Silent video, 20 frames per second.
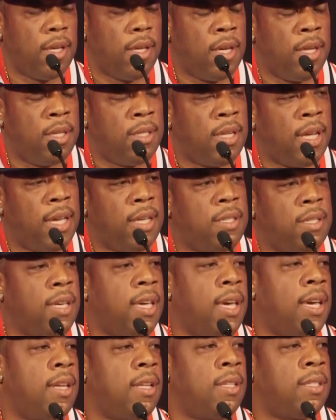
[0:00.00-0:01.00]
it takes
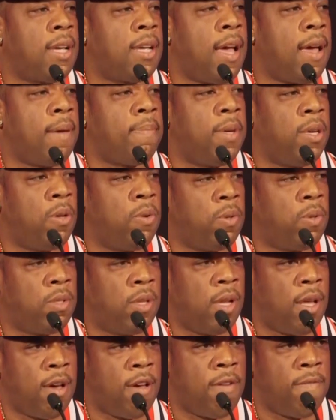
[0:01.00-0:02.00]
care of the time equals
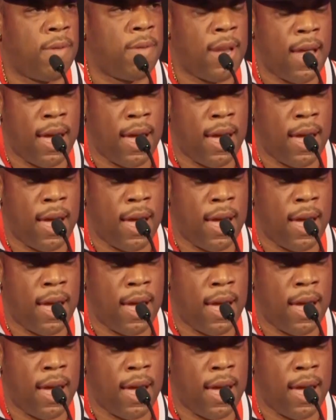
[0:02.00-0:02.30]
love. And